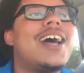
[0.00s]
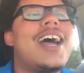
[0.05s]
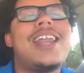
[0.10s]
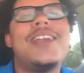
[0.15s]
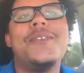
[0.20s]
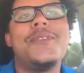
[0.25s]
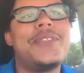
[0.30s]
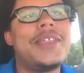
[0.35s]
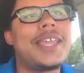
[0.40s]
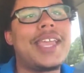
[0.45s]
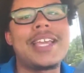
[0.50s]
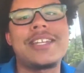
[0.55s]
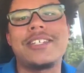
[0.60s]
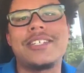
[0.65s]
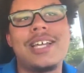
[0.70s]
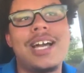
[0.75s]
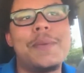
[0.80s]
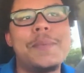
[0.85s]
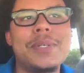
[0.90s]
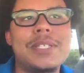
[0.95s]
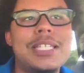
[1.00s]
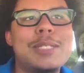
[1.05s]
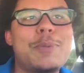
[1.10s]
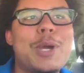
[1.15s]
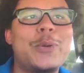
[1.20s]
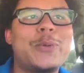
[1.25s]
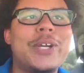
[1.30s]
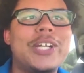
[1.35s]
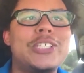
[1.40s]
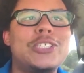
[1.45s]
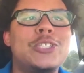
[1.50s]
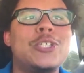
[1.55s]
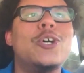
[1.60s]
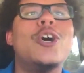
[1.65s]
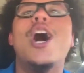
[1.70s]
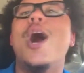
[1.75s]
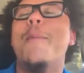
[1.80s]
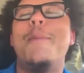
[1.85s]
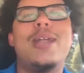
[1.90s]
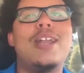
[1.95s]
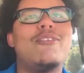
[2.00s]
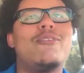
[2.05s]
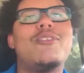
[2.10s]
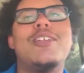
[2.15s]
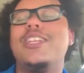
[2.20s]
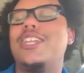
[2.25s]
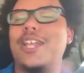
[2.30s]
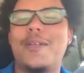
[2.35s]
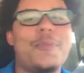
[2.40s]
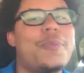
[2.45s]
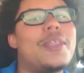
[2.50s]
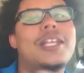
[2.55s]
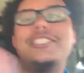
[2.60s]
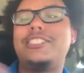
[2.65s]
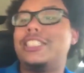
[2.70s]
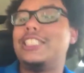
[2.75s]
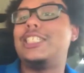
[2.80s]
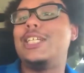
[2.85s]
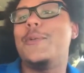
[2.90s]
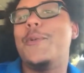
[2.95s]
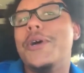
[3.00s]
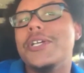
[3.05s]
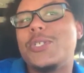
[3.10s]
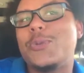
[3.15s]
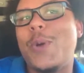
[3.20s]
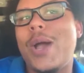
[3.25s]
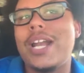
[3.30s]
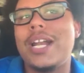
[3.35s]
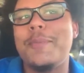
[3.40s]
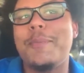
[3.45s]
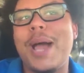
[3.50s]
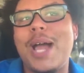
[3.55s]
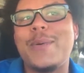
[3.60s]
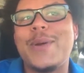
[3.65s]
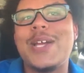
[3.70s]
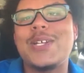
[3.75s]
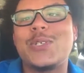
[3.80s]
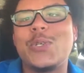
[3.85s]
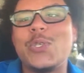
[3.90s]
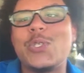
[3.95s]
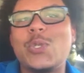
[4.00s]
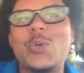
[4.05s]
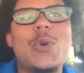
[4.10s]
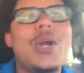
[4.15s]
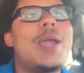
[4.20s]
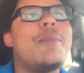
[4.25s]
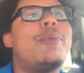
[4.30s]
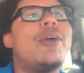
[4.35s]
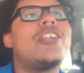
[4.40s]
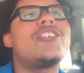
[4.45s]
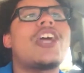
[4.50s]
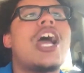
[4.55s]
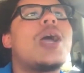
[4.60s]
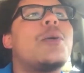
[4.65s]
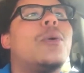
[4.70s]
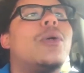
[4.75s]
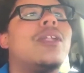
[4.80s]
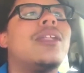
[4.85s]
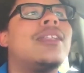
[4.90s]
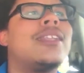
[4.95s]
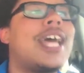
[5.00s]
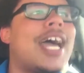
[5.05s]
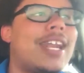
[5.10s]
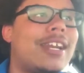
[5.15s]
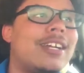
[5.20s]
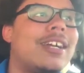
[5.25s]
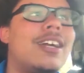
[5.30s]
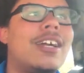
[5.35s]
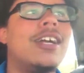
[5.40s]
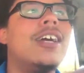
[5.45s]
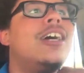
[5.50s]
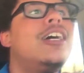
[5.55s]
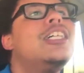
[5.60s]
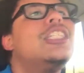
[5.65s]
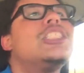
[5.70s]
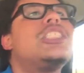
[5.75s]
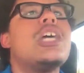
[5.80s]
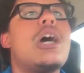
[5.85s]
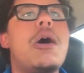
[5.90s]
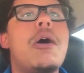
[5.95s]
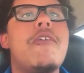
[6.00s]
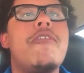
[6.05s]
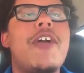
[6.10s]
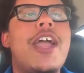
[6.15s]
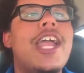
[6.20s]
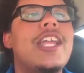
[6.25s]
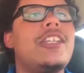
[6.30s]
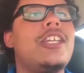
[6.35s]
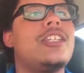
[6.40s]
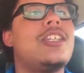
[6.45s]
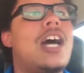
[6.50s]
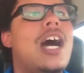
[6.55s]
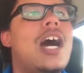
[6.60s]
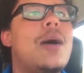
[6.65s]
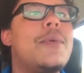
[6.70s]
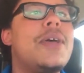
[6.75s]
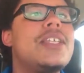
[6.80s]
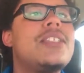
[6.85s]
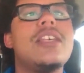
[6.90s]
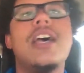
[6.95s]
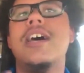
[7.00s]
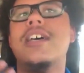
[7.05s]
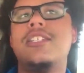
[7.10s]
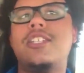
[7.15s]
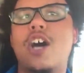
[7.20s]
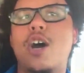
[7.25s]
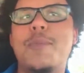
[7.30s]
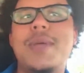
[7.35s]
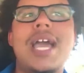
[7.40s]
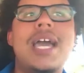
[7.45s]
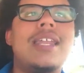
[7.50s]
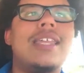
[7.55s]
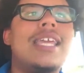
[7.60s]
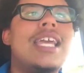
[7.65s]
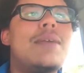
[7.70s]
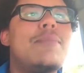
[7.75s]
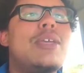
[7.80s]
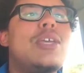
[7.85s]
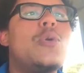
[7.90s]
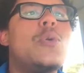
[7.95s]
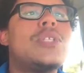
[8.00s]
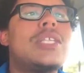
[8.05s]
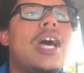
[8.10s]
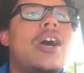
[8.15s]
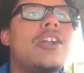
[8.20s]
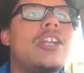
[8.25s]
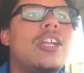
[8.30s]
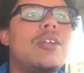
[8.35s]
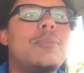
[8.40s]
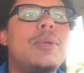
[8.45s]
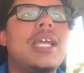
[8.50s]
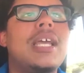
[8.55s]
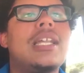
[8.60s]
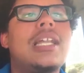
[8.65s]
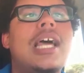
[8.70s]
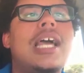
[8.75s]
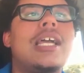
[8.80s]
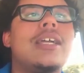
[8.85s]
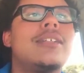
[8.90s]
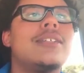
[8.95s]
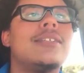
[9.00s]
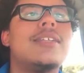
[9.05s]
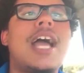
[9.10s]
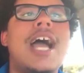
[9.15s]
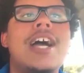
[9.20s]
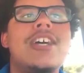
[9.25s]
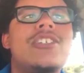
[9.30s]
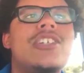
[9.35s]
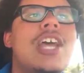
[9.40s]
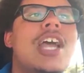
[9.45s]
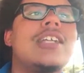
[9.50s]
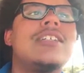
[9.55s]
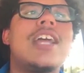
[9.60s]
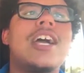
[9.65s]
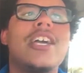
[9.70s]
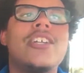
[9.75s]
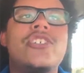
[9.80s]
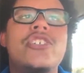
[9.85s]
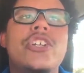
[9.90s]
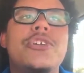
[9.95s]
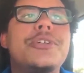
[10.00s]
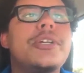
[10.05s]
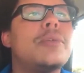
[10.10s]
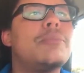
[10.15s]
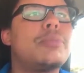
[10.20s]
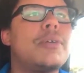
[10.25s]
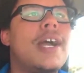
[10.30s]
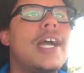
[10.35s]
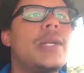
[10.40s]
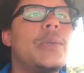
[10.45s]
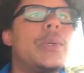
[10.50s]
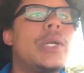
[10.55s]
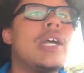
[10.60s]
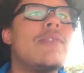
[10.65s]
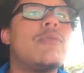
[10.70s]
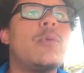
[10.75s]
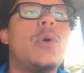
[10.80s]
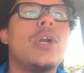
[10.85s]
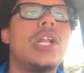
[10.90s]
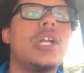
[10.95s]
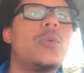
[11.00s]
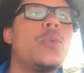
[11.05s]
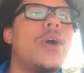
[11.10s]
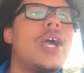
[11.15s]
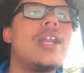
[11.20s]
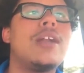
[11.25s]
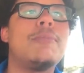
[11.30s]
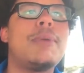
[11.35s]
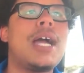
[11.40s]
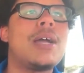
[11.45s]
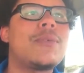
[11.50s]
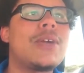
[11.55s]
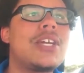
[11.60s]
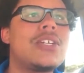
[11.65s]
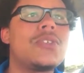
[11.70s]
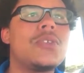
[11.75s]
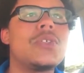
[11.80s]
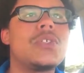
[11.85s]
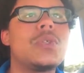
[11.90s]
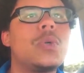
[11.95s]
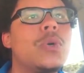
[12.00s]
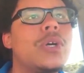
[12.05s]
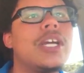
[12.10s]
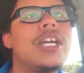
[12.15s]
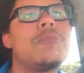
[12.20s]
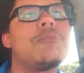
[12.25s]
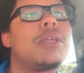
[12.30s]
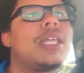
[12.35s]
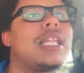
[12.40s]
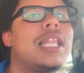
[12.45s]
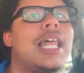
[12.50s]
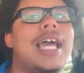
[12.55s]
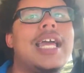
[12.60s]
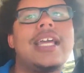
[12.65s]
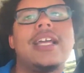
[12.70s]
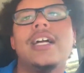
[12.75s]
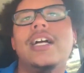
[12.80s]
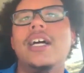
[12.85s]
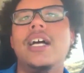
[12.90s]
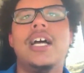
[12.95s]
I don't think Angie Thomas is biracial. But if she wants to write a biracial story, bitch, I will let her. So if Angie Thomas, Tomi Adeyemi, who's out here being like hashtag Nigerian pride or whatever, wanted to write a biracial story and be like,